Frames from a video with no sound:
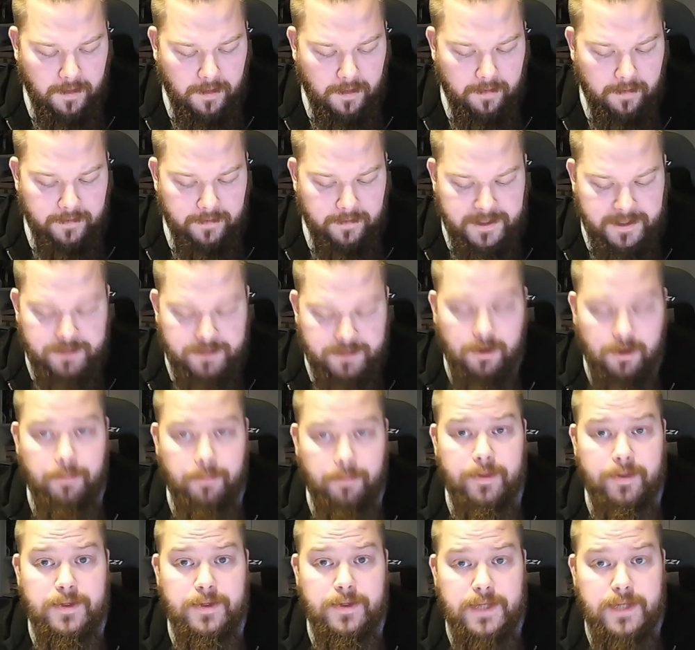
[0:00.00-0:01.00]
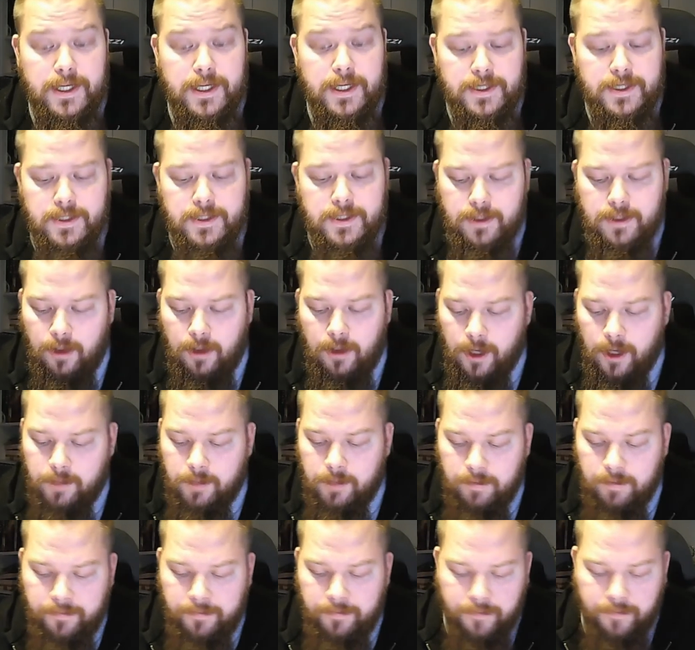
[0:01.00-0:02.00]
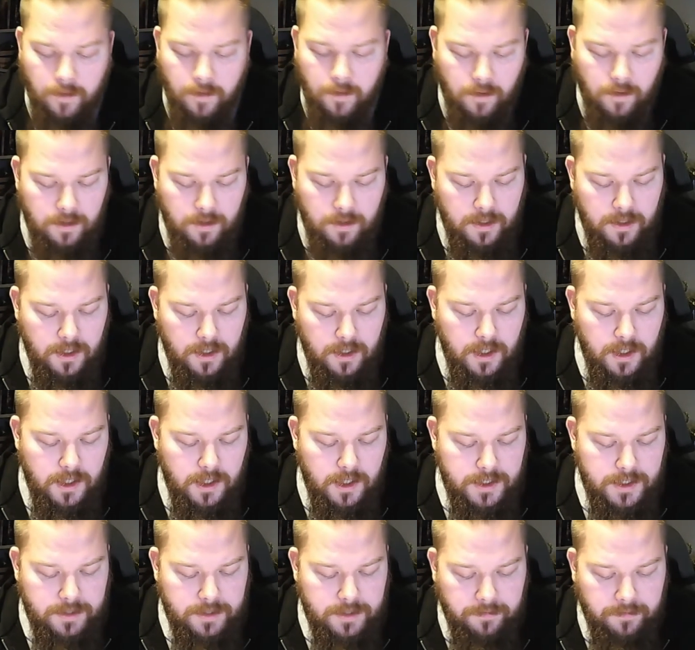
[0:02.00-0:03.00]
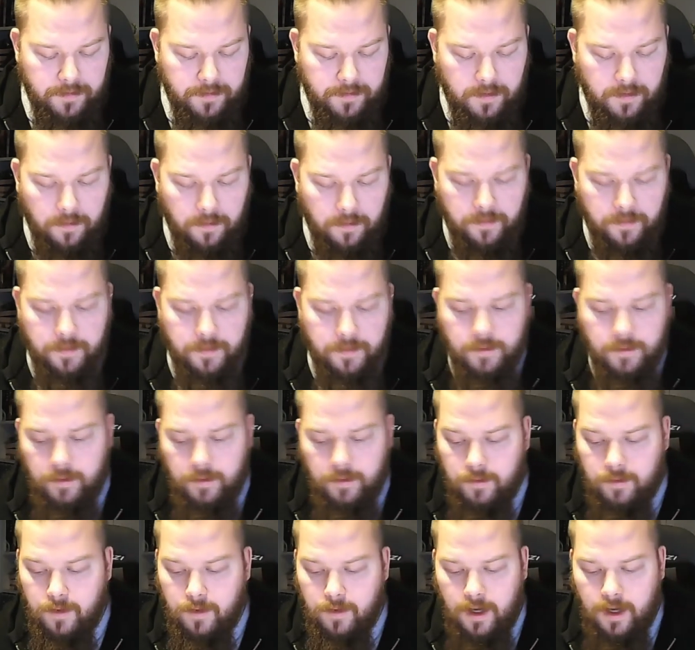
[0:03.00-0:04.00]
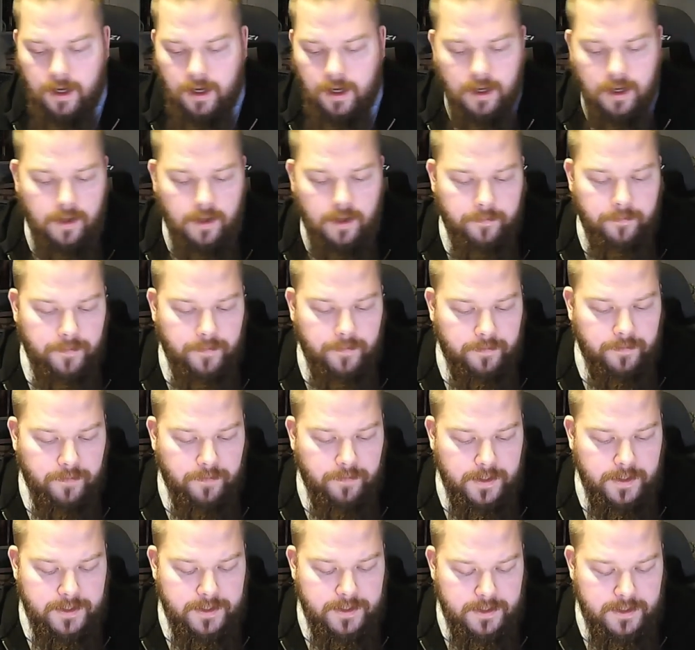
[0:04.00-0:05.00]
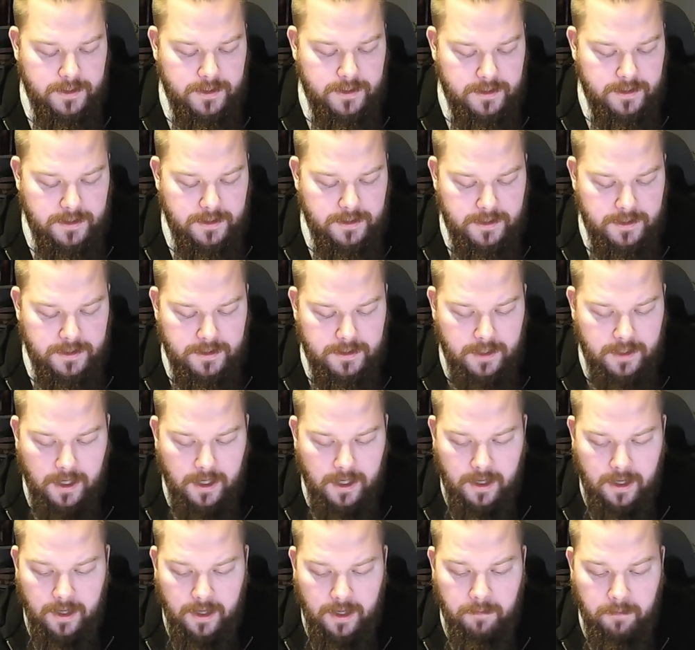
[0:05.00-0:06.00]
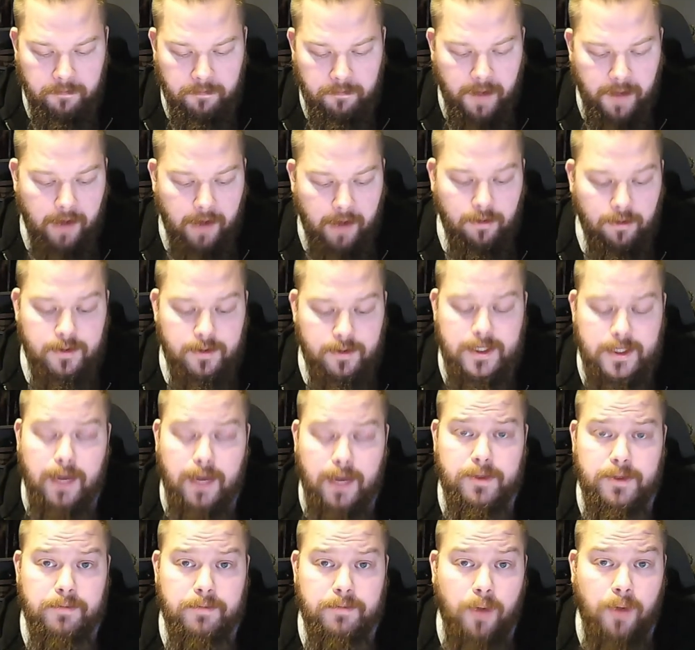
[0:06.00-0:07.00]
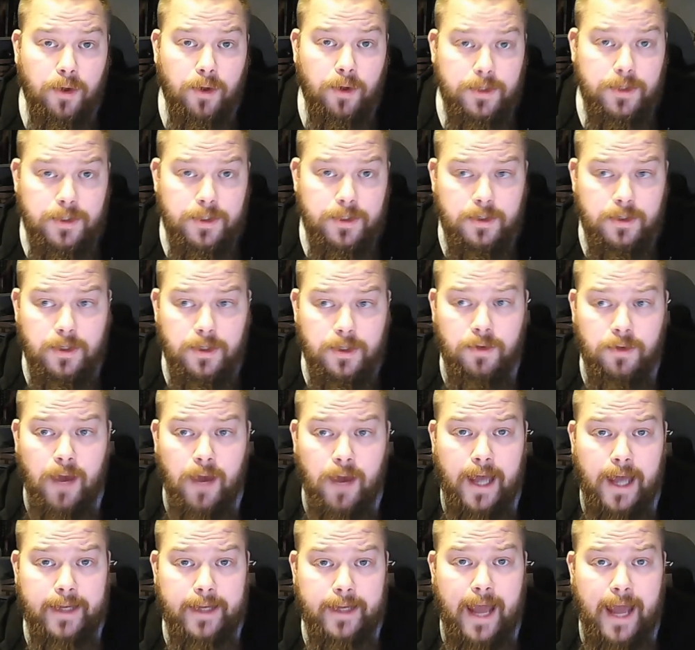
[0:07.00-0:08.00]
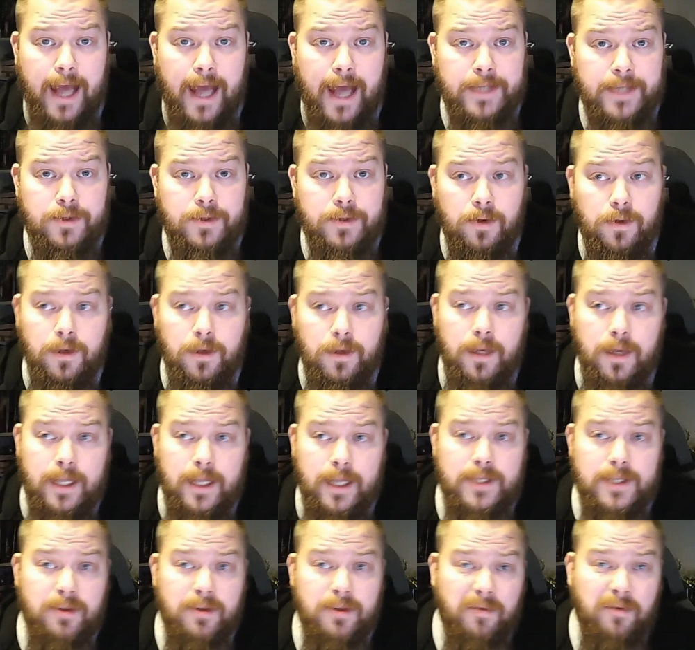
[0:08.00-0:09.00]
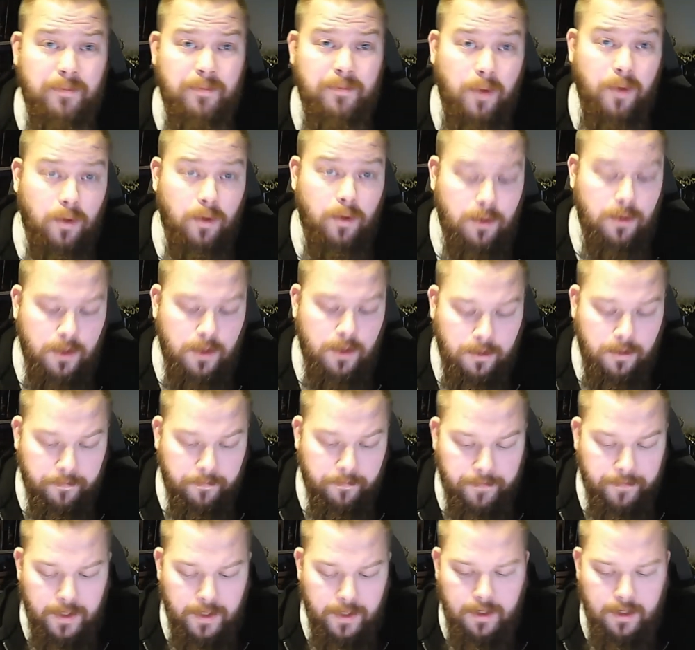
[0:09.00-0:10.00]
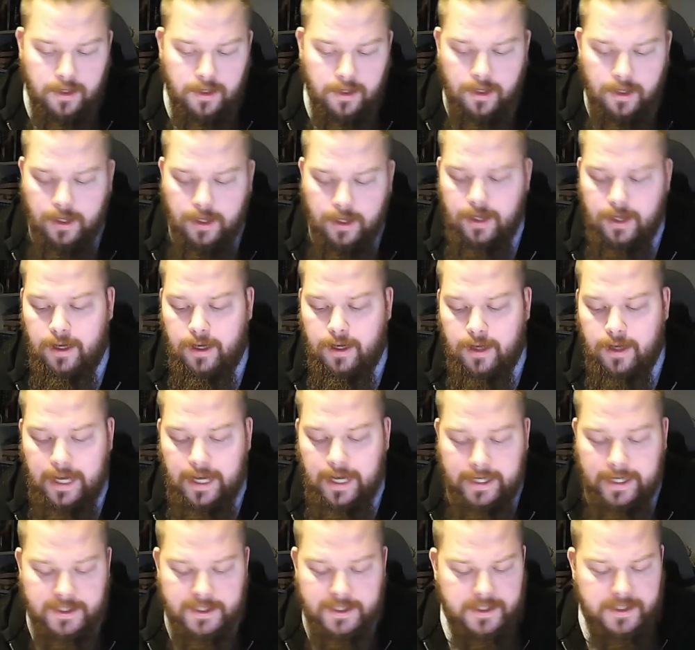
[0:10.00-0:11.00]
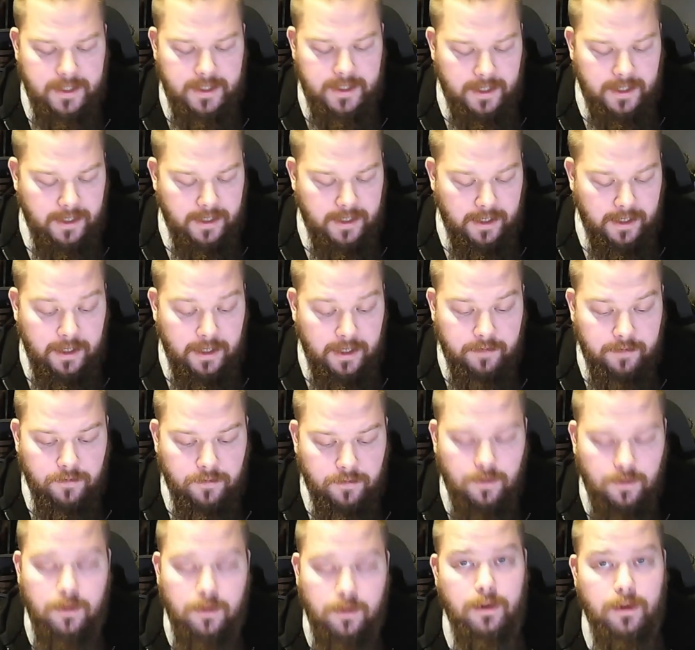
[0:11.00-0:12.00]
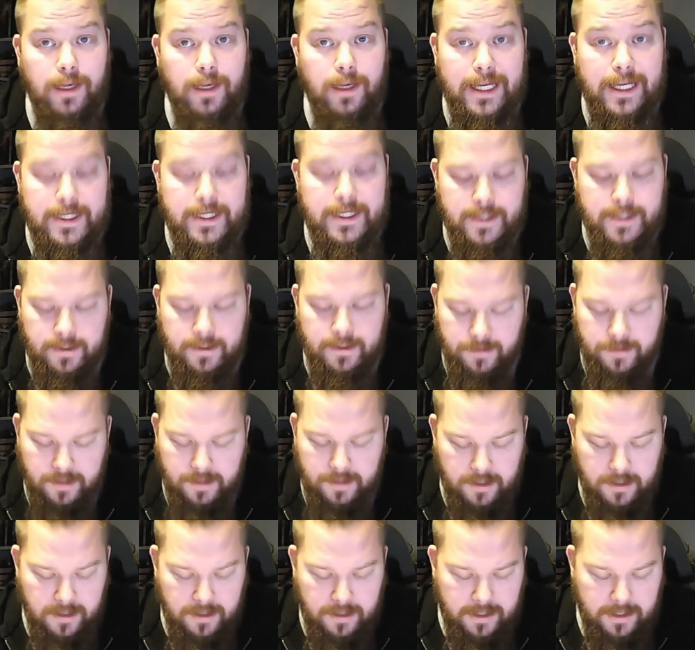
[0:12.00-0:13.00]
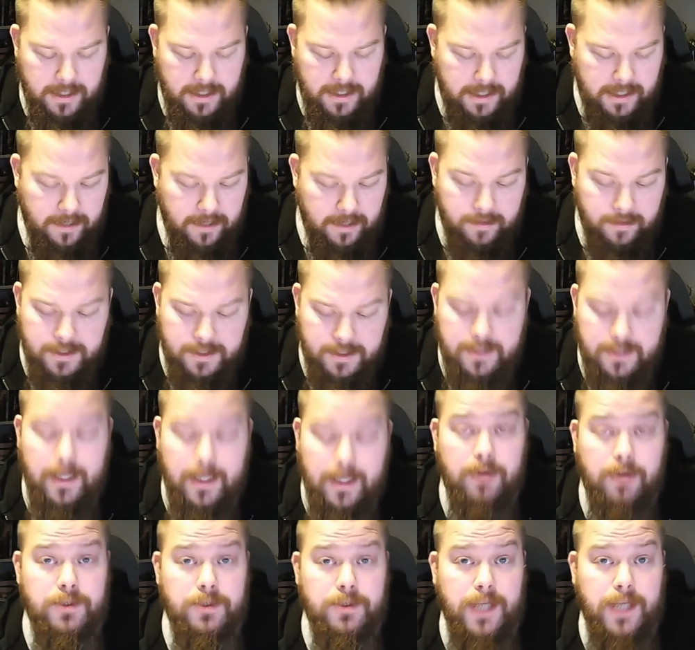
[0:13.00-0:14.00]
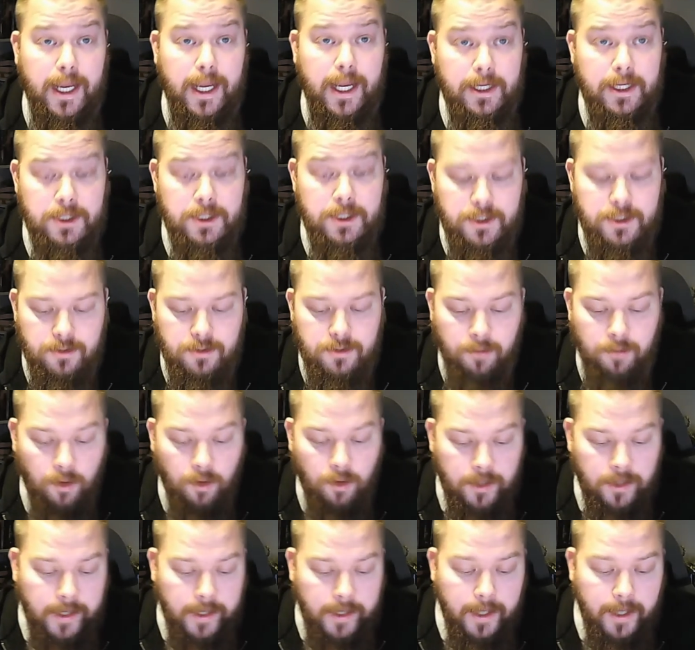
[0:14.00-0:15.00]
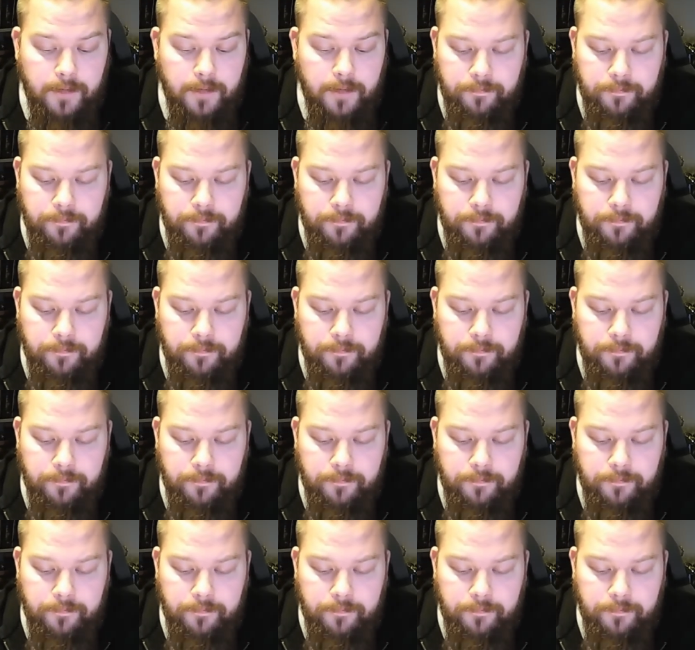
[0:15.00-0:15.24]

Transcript: discrepancies like before. So if you go through, for instance, in Barrels Out of Bond, you had Azog instead of Bolg as the evil leader. This is now changed to Bolg again.